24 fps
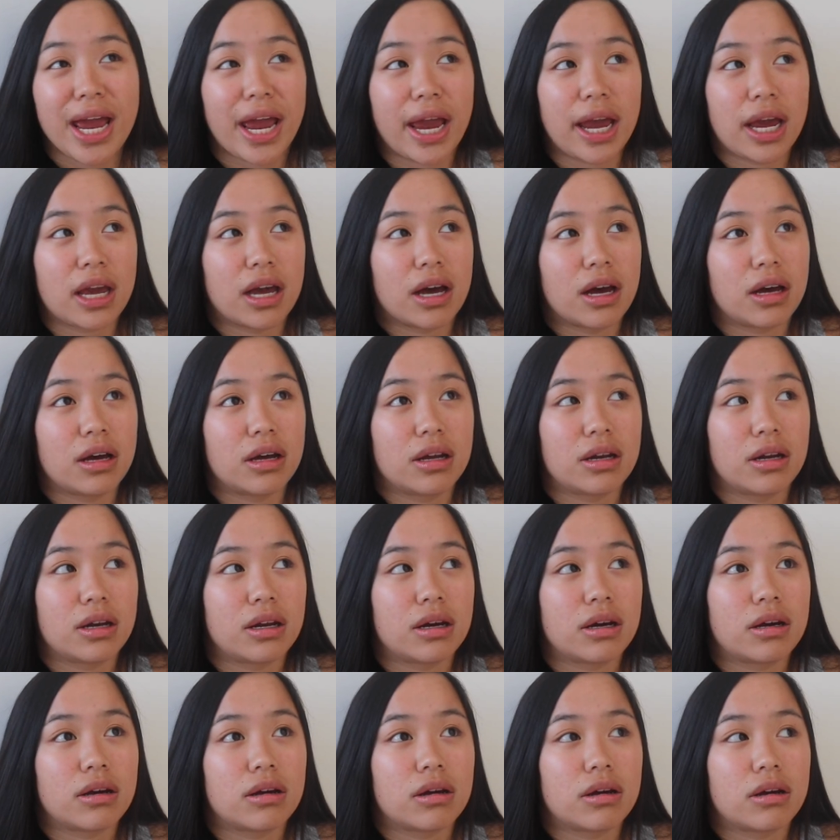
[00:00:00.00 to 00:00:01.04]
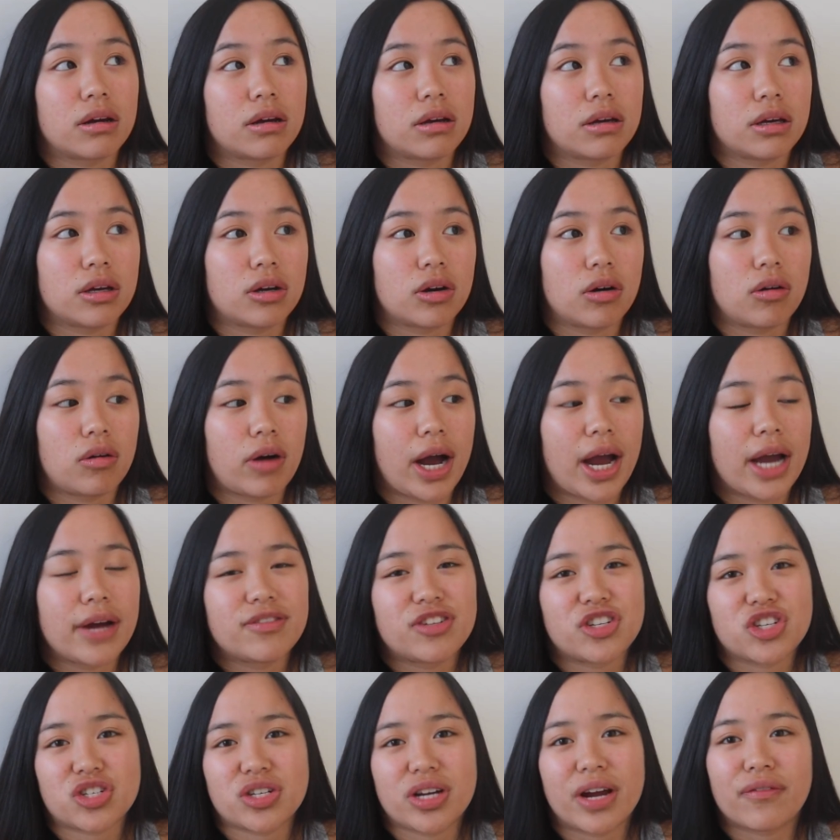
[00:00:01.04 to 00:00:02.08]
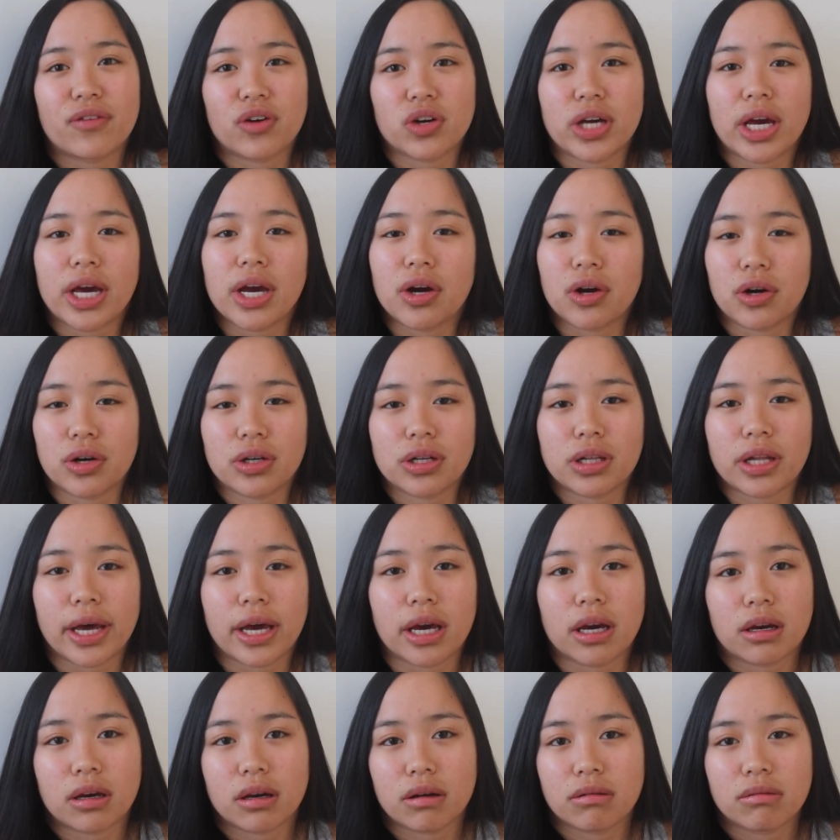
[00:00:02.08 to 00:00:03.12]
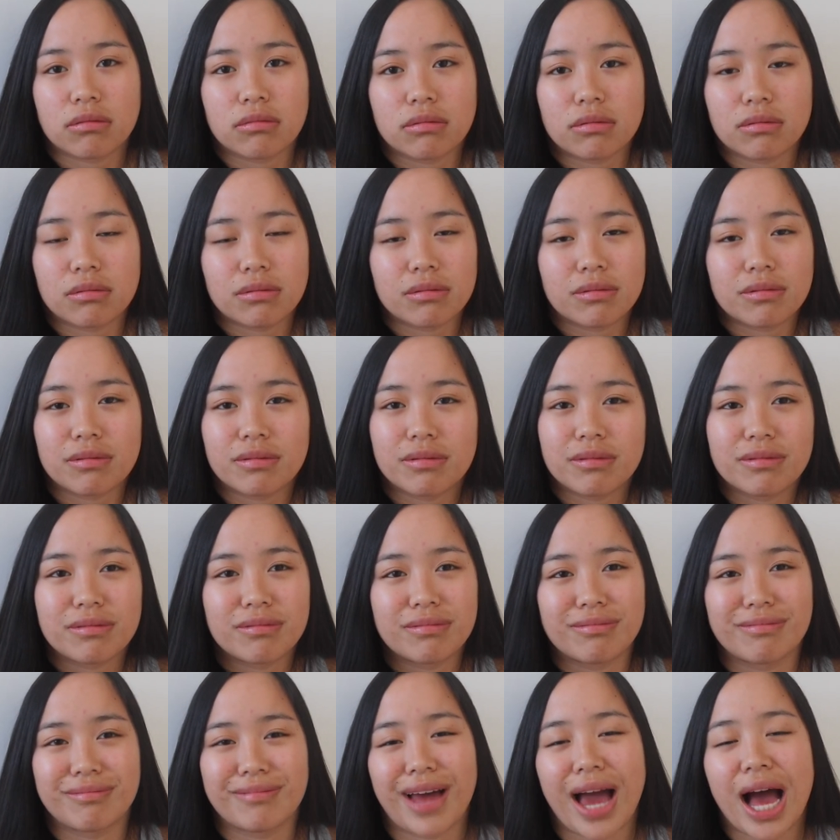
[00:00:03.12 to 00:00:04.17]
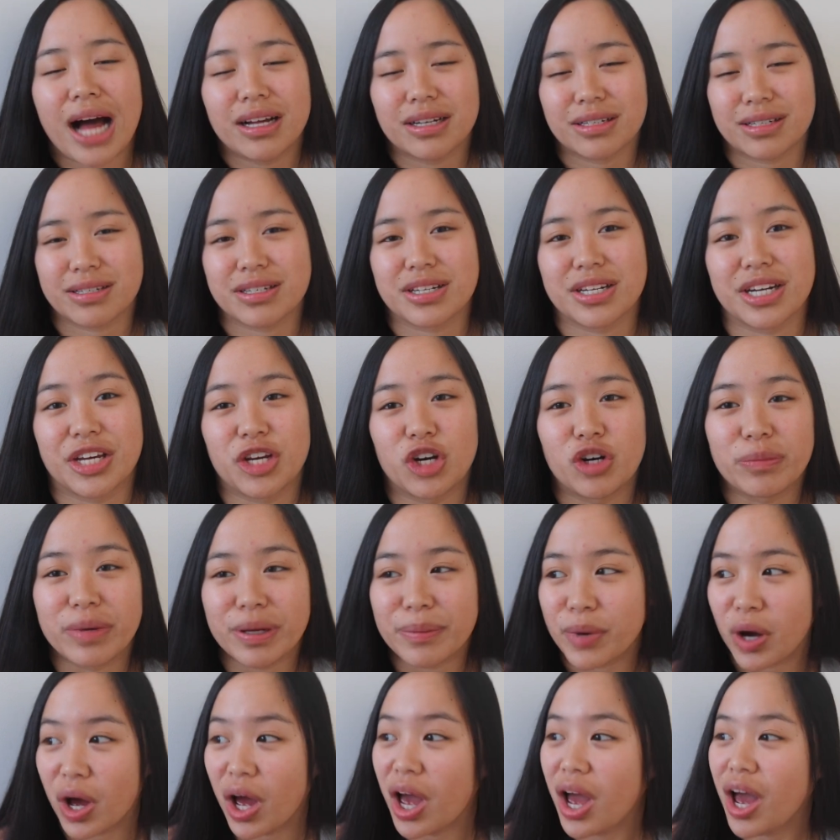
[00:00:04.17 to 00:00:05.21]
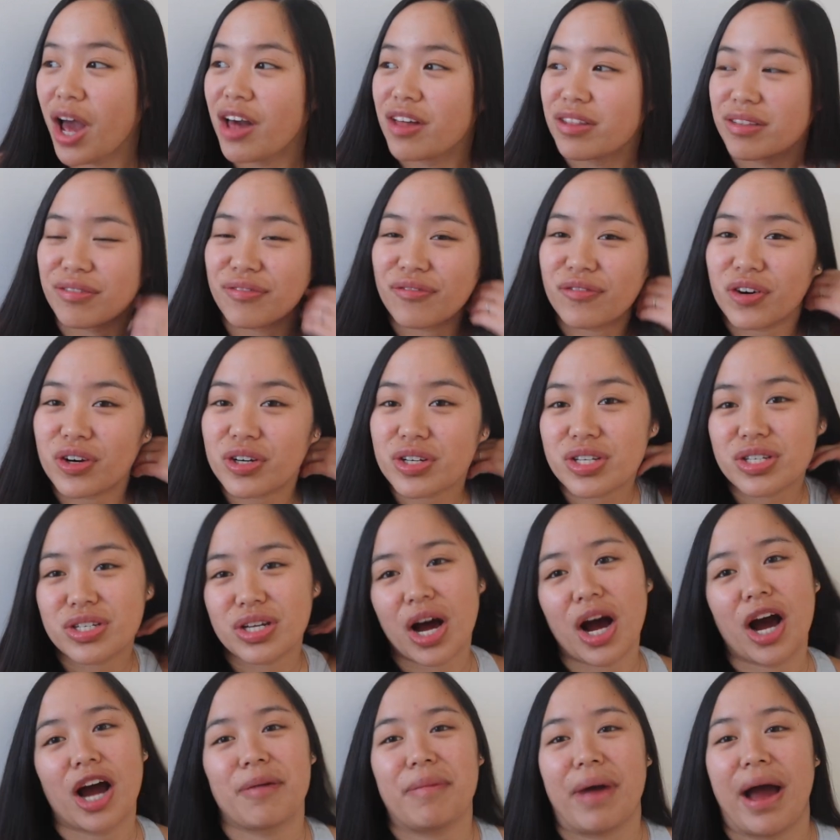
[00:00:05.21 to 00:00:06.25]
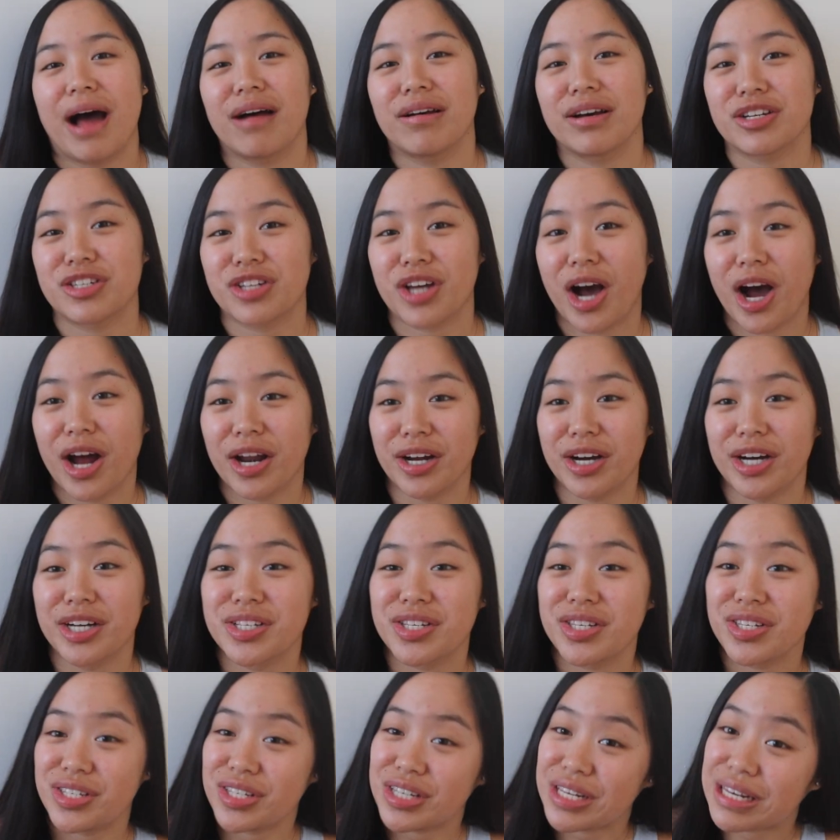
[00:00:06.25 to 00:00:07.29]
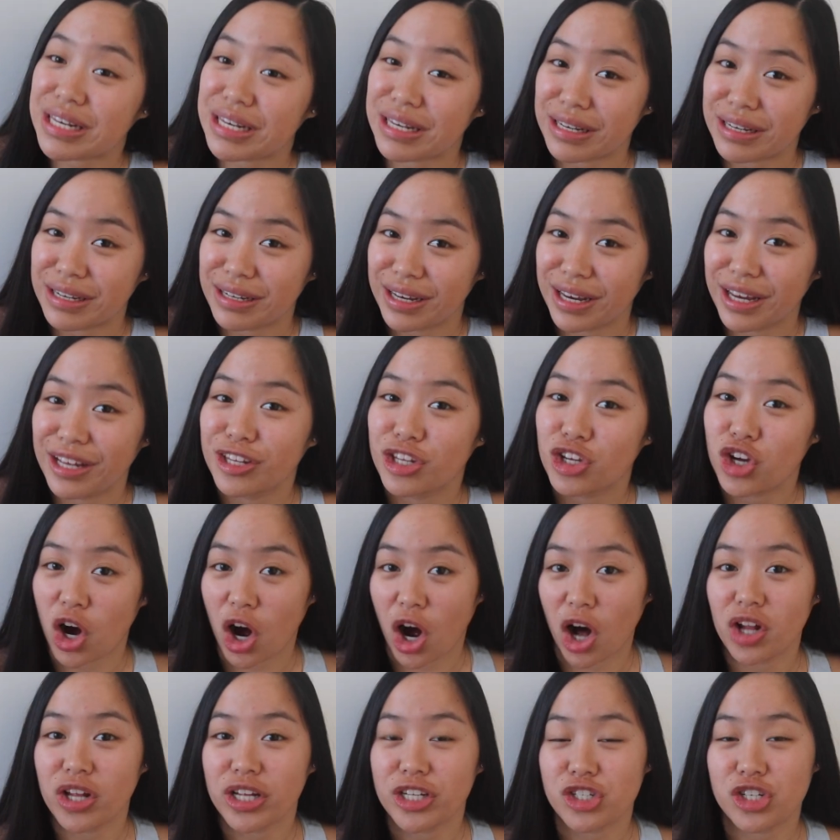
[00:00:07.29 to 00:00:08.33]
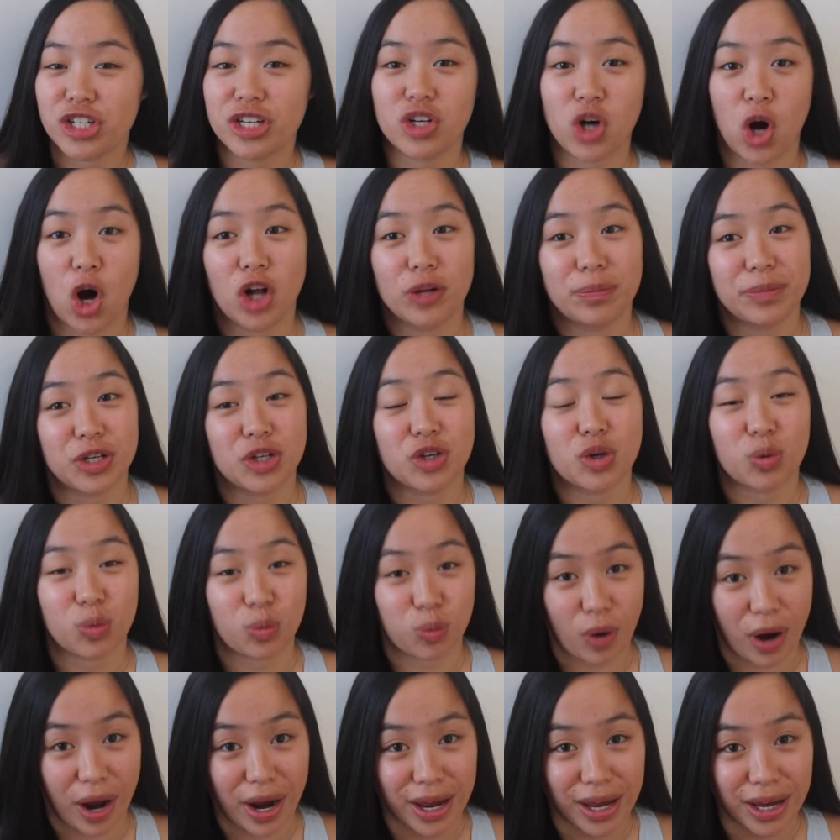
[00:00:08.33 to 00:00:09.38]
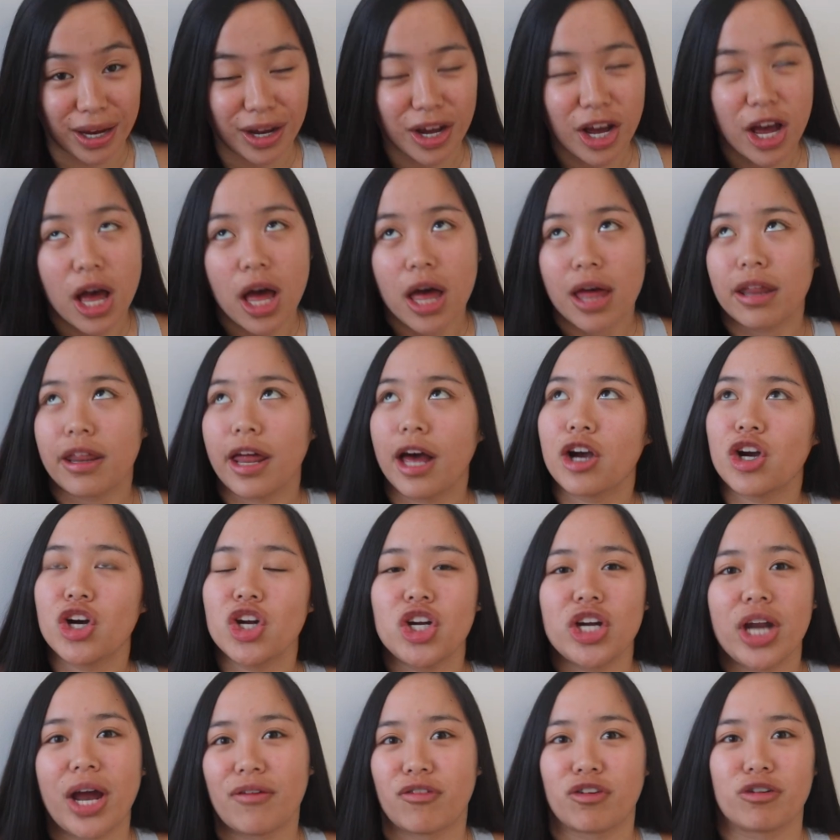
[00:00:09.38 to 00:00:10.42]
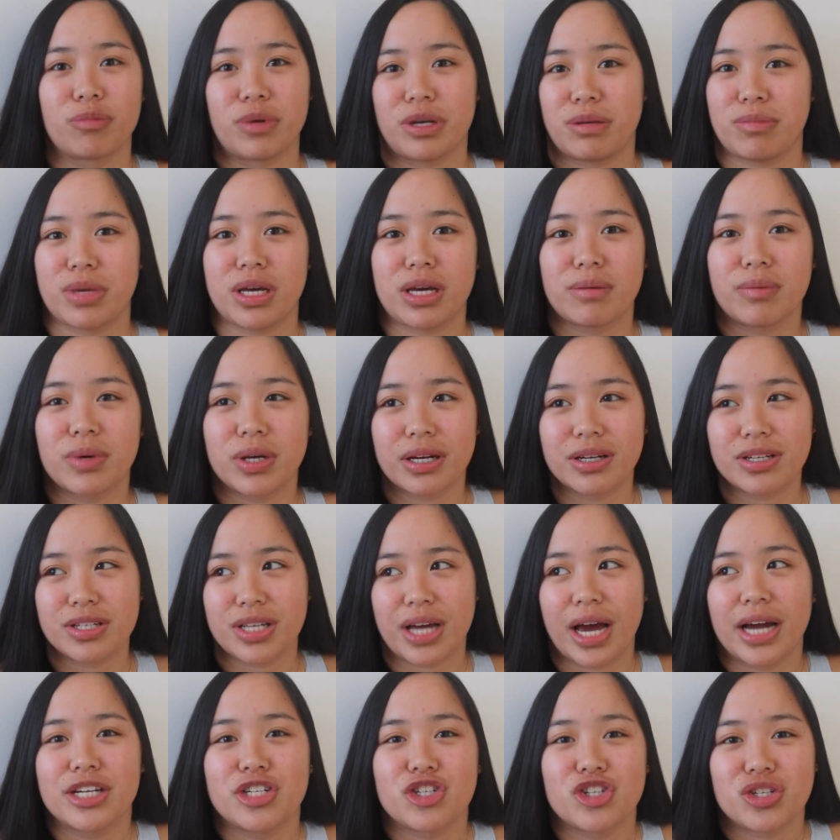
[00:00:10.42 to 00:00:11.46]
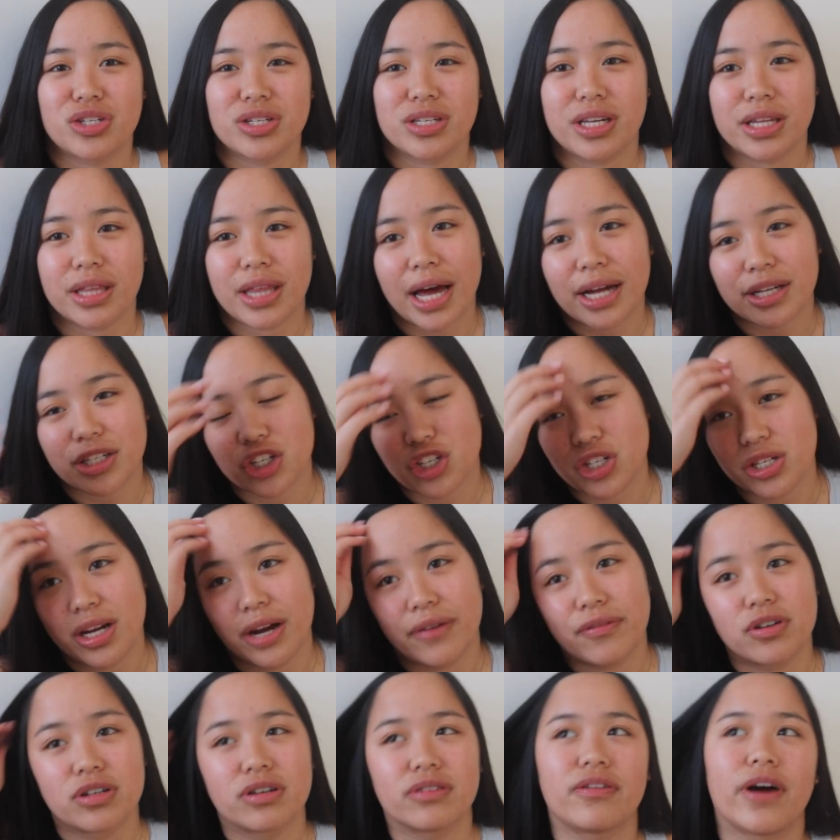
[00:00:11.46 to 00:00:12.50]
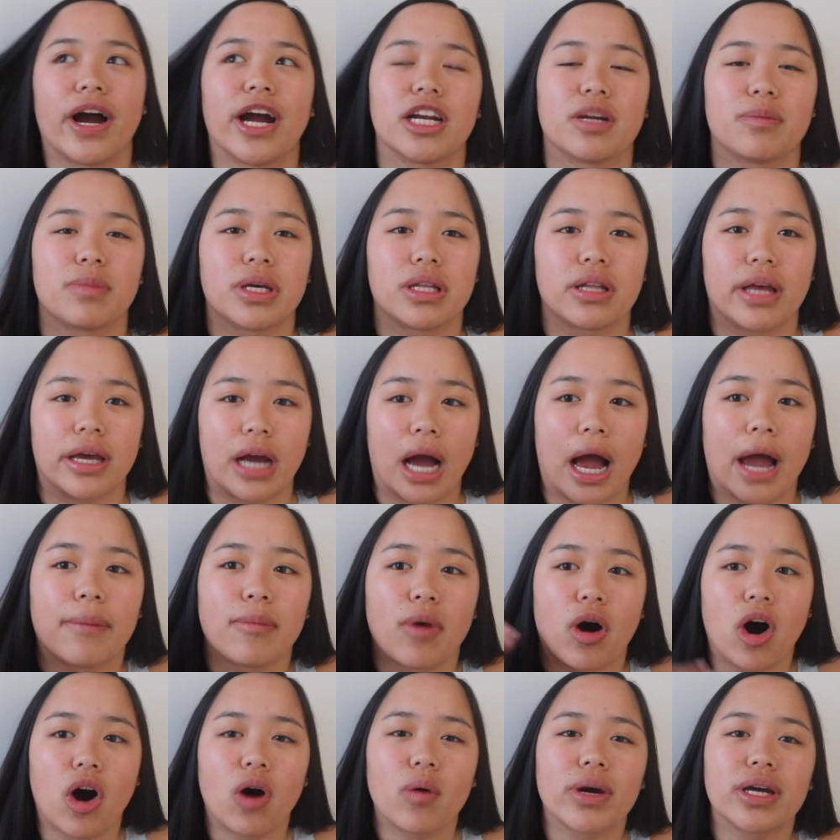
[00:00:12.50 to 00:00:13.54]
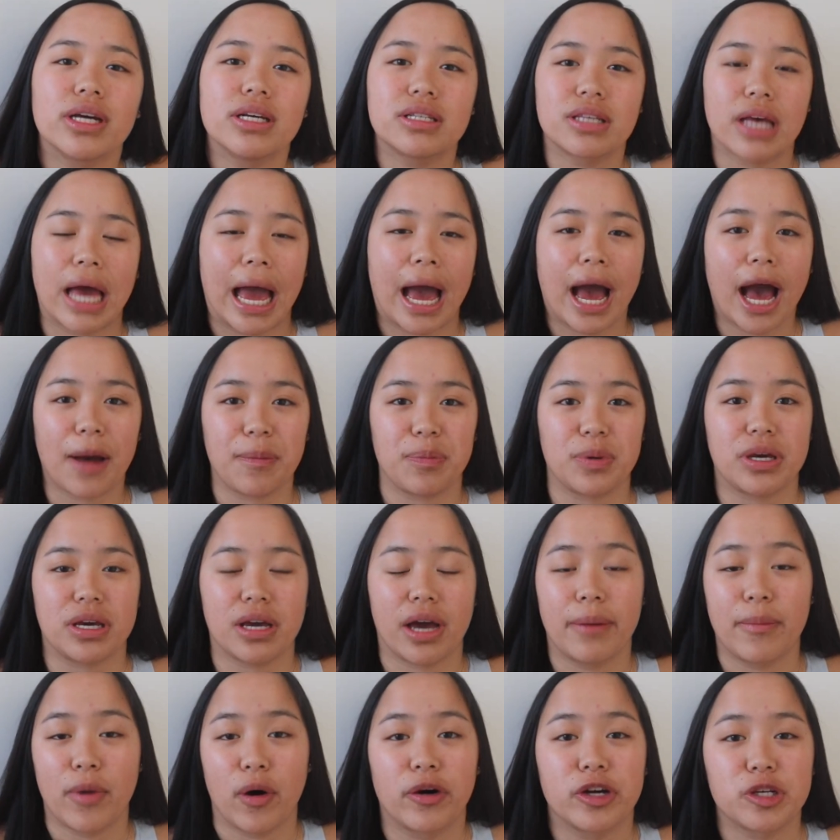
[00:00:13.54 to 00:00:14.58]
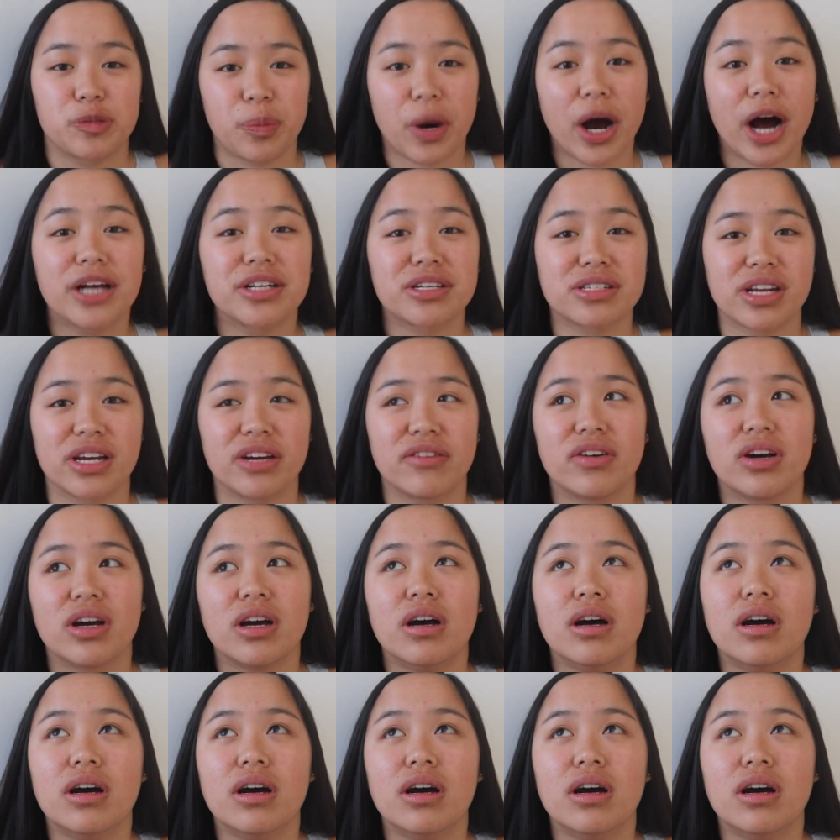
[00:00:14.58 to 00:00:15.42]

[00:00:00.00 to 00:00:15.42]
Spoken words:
And, you know, I've just never cared. Like, Alex is gonna kill me, but the first time Alex got a C in college, he called me crying. That could never be me, because that just never defined me. Like, I'm always happy. I'm always positive.